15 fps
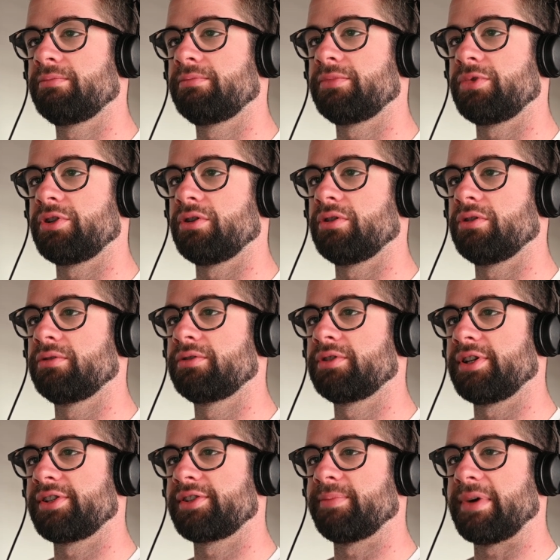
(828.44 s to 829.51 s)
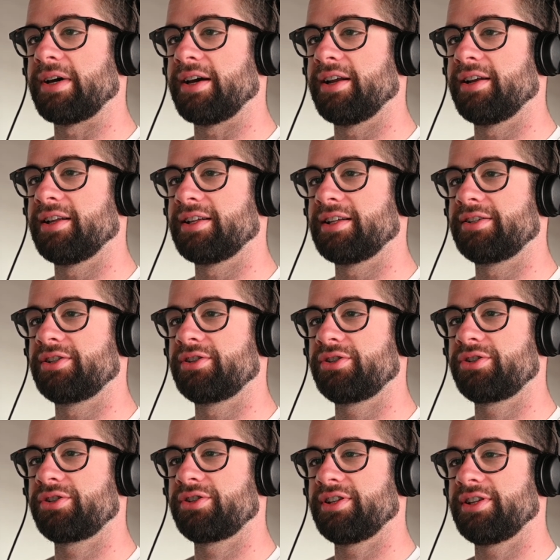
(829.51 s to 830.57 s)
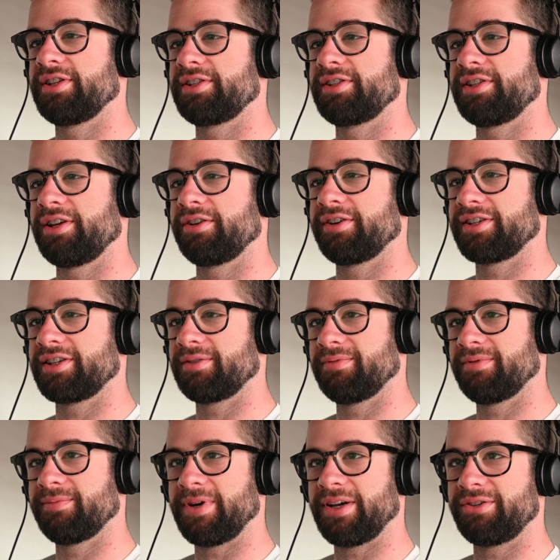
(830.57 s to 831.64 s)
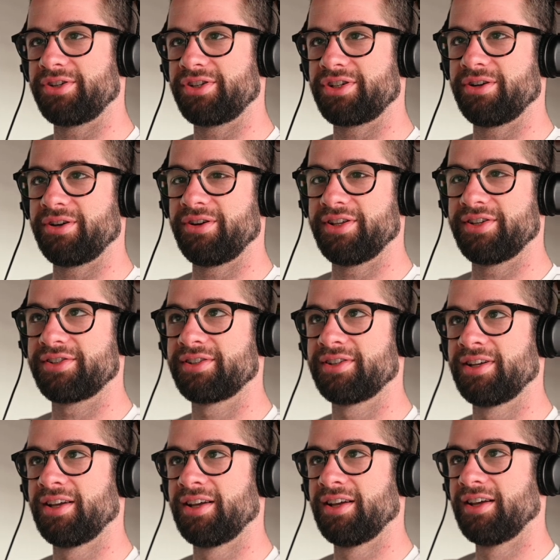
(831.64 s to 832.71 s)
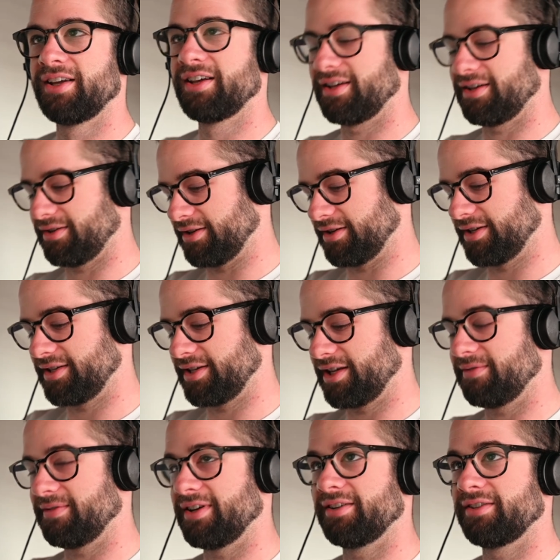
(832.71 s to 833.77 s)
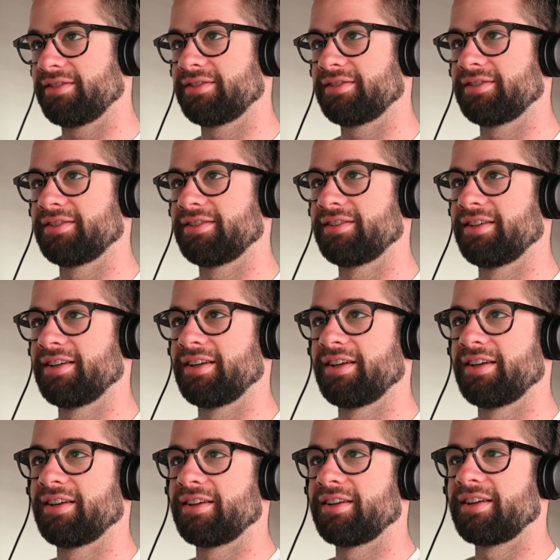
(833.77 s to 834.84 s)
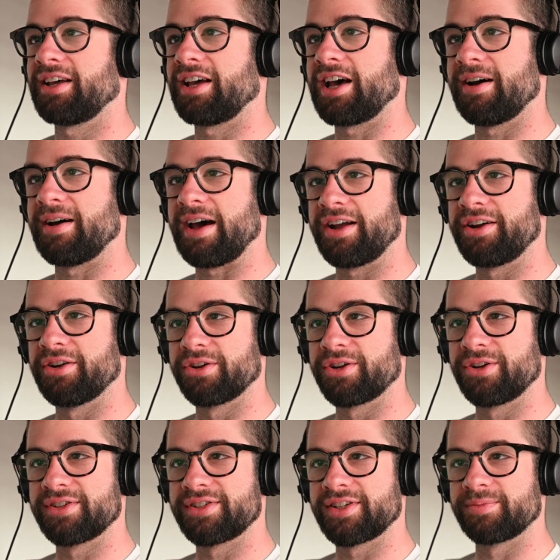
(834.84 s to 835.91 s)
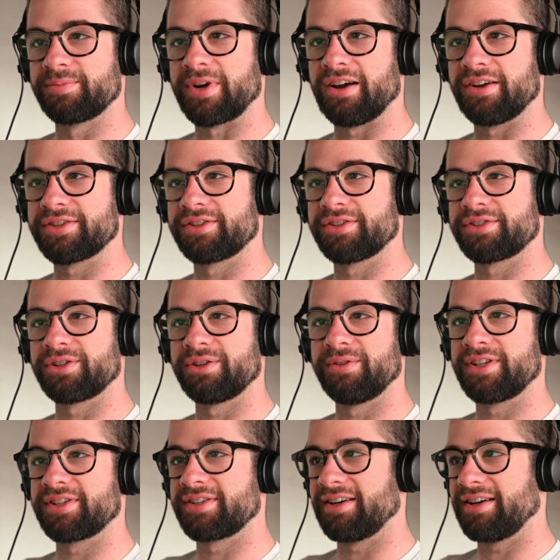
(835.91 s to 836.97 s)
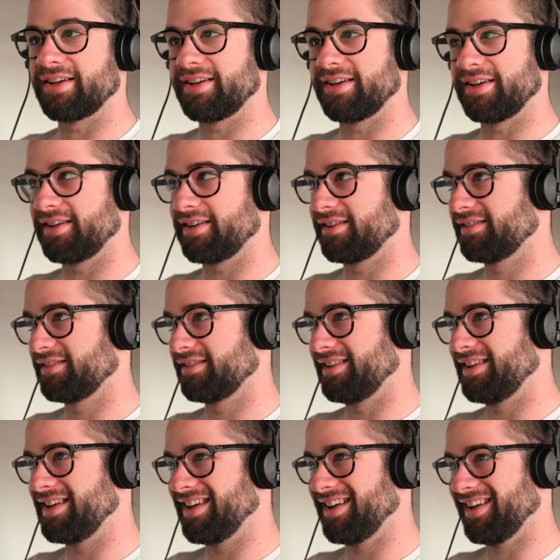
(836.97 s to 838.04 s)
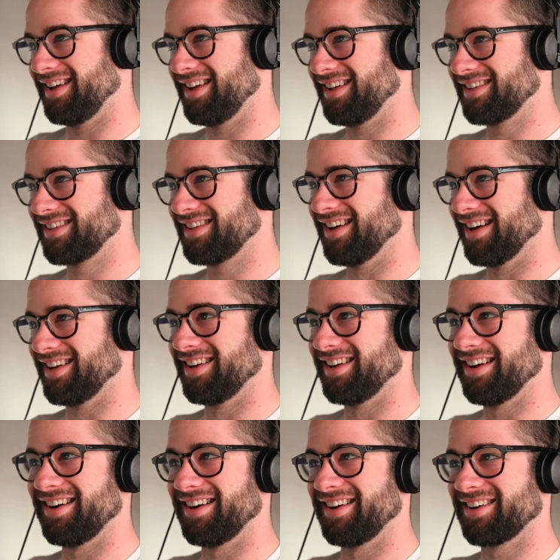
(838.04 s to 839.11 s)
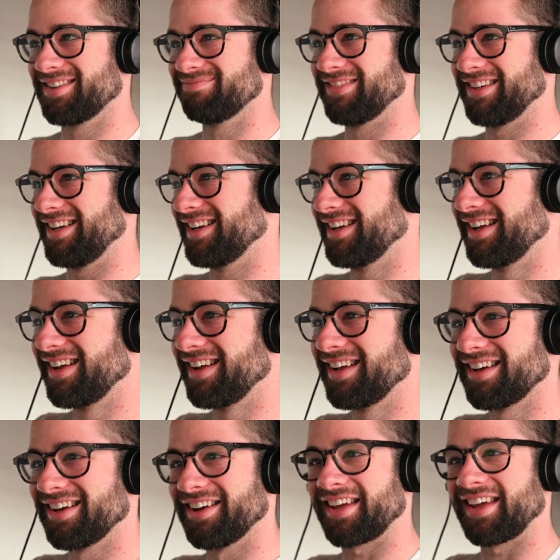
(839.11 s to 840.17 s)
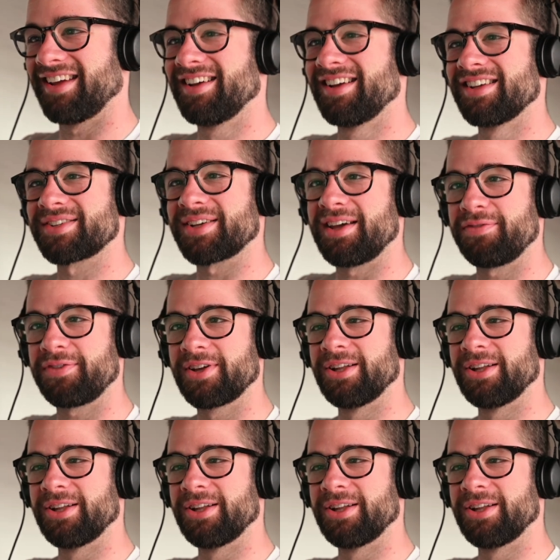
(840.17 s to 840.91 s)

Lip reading: no, that's mine. That's secret. I'm about to show you this. Ah, damn it. I don't use this browser, so it's not it's not in the autocomplete. Okay, so if you